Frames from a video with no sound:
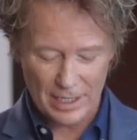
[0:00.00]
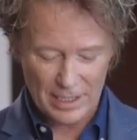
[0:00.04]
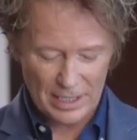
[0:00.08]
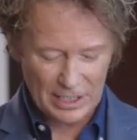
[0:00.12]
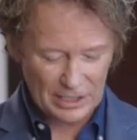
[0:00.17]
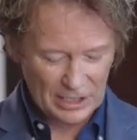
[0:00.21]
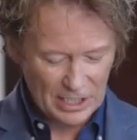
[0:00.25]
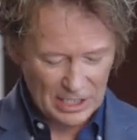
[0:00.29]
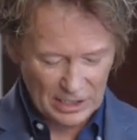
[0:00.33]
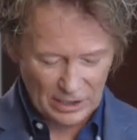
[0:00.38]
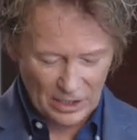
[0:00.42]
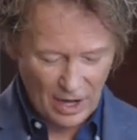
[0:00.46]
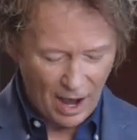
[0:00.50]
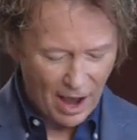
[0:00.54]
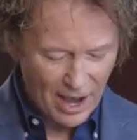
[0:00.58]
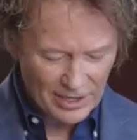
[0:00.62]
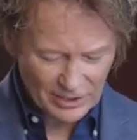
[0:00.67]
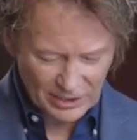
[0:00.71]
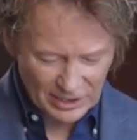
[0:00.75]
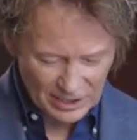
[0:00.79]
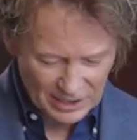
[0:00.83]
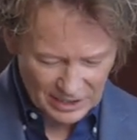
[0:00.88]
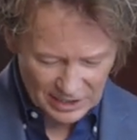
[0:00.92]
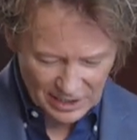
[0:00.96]
You see,
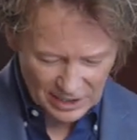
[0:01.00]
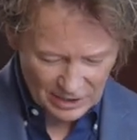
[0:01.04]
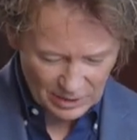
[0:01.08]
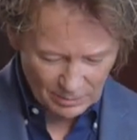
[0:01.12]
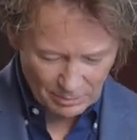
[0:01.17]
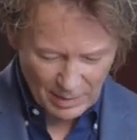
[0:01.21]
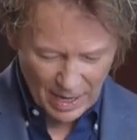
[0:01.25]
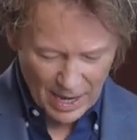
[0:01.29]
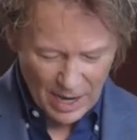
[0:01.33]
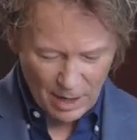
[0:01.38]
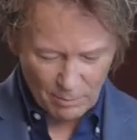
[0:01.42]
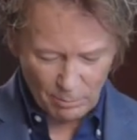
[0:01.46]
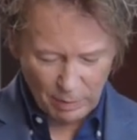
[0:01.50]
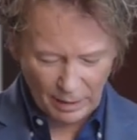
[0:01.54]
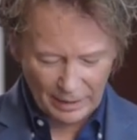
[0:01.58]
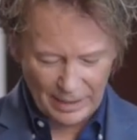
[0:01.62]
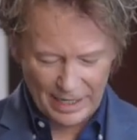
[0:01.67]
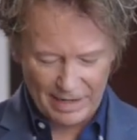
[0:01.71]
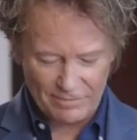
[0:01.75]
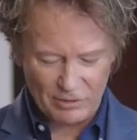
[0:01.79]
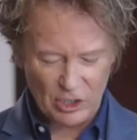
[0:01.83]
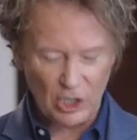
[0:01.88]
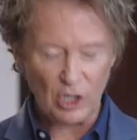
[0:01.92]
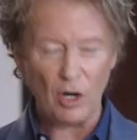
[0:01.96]
Gnosticism
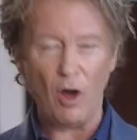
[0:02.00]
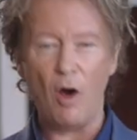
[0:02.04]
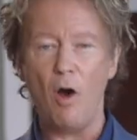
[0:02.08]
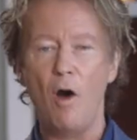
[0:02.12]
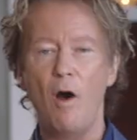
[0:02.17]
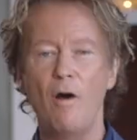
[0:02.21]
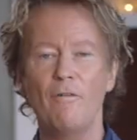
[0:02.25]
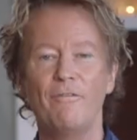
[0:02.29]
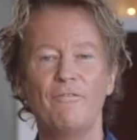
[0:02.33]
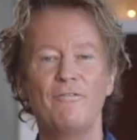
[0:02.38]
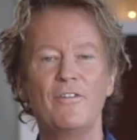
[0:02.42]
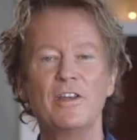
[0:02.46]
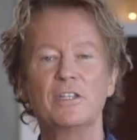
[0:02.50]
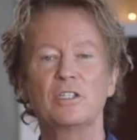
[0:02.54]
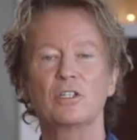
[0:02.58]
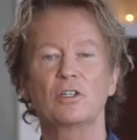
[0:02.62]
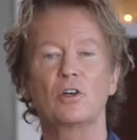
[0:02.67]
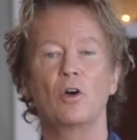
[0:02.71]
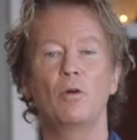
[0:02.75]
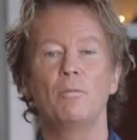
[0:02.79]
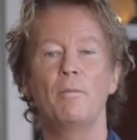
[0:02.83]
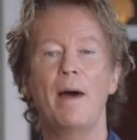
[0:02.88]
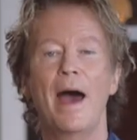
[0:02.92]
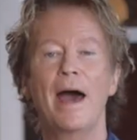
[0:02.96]
believes that all
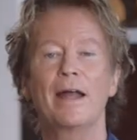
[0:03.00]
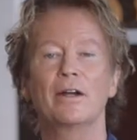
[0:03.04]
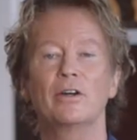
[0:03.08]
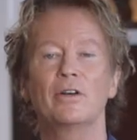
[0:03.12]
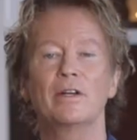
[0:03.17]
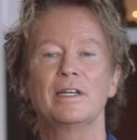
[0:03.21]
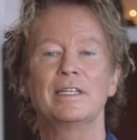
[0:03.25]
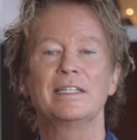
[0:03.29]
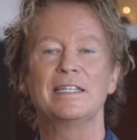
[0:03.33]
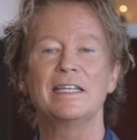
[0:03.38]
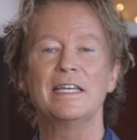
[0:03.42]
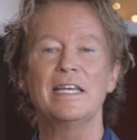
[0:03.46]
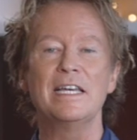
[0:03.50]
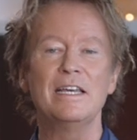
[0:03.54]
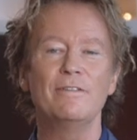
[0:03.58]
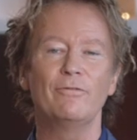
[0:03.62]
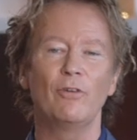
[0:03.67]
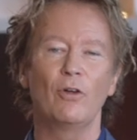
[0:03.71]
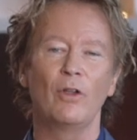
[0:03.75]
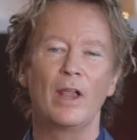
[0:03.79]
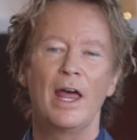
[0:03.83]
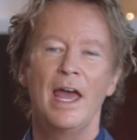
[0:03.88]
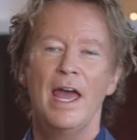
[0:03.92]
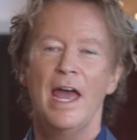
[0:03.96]
physical matter is
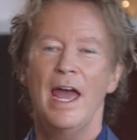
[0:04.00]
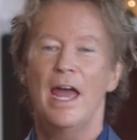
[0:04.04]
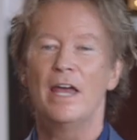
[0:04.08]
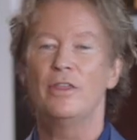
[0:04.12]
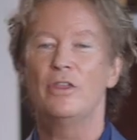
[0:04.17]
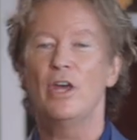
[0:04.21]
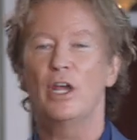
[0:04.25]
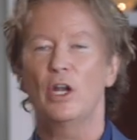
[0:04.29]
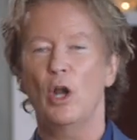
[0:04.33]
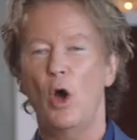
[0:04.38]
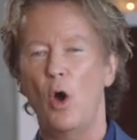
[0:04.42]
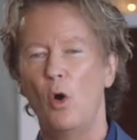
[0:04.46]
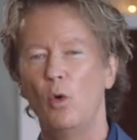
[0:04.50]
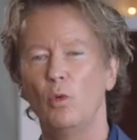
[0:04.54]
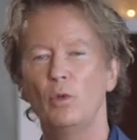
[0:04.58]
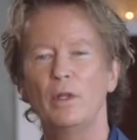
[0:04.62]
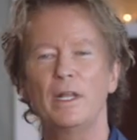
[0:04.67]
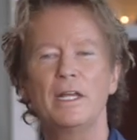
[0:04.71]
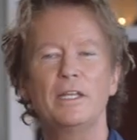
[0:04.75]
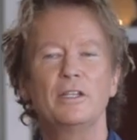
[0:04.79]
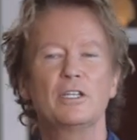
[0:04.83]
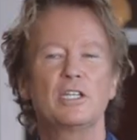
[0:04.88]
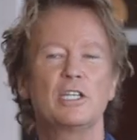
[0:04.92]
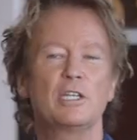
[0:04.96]
evil and that
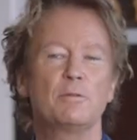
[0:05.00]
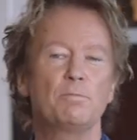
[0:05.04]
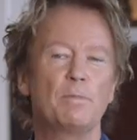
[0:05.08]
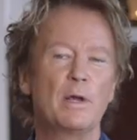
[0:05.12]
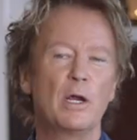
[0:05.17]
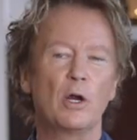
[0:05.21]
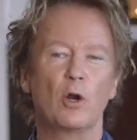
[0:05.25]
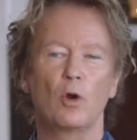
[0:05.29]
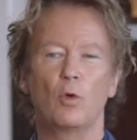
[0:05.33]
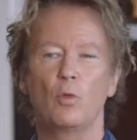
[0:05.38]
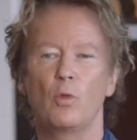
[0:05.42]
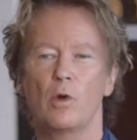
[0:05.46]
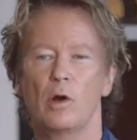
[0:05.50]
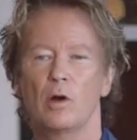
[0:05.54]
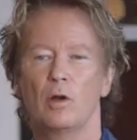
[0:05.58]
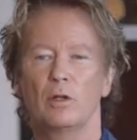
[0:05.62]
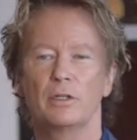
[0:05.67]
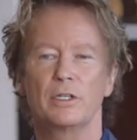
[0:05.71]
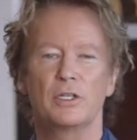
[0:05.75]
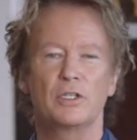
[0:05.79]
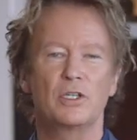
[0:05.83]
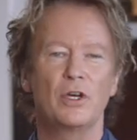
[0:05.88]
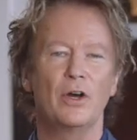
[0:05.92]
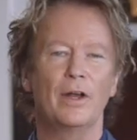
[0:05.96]
only the spirit
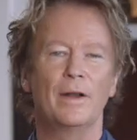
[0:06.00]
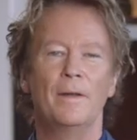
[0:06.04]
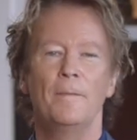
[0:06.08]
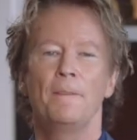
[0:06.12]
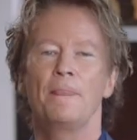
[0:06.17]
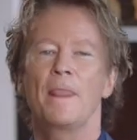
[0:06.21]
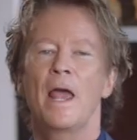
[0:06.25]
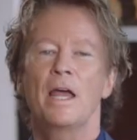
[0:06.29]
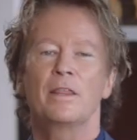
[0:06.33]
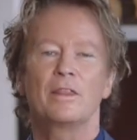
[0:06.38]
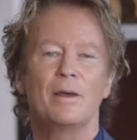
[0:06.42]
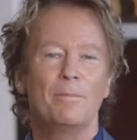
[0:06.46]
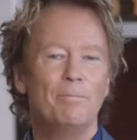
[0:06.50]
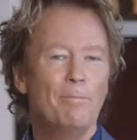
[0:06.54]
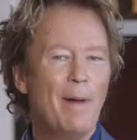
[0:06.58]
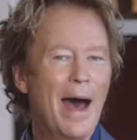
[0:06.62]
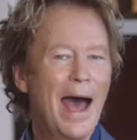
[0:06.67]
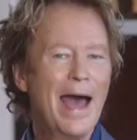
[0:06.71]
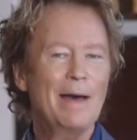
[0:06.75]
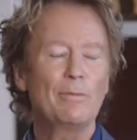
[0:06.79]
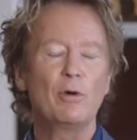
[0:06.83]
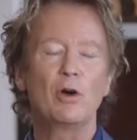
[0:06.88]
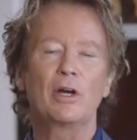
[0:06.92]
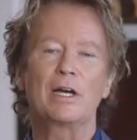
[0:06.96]
world is good. The
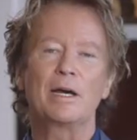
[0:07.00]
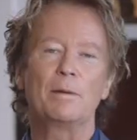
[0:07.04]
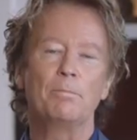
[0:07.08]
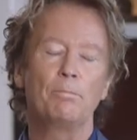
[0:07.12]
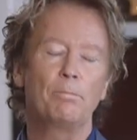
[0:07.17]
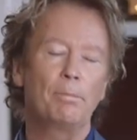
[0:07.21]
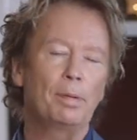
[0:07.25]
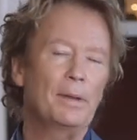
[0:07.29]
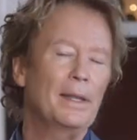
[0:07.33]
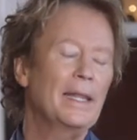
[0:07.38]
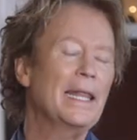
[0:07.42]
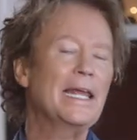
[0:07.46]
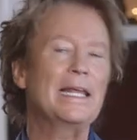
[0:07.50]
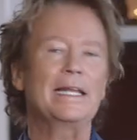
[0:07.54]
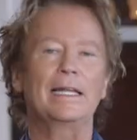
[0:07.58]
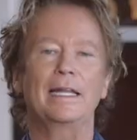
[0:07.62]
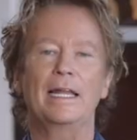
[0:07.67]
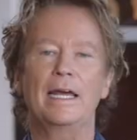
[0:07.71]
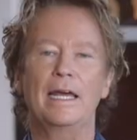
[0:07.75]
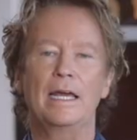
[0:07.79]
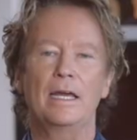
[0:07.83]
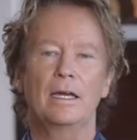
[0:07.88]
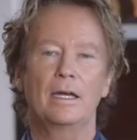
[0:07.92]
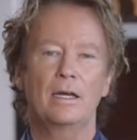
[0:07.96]
Bible
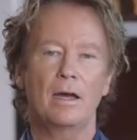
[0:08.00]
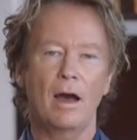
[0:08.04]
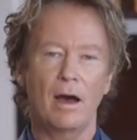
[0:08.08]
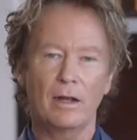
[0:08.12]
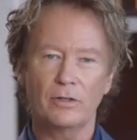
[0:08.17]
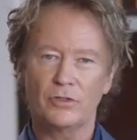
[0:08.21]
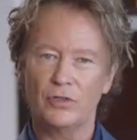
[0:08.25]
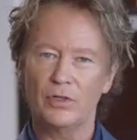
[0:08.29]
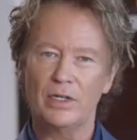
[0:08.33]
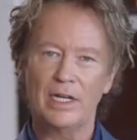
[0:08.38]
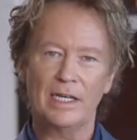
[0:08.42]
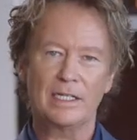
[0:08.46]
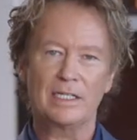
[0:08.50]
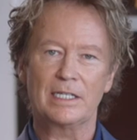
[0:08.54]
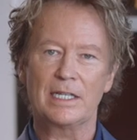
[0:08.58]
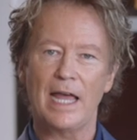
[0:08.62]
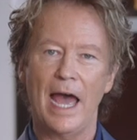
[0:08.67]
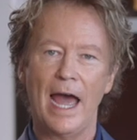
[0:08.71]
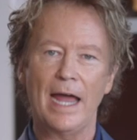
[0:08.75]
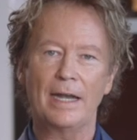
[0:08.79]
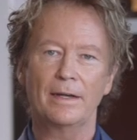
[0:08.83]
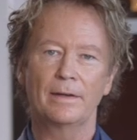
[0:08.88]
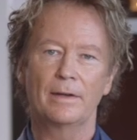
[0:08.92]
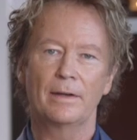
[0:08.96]
completely contradicts
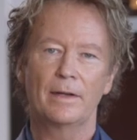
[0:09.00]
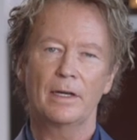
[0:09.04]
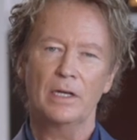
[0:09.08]
that.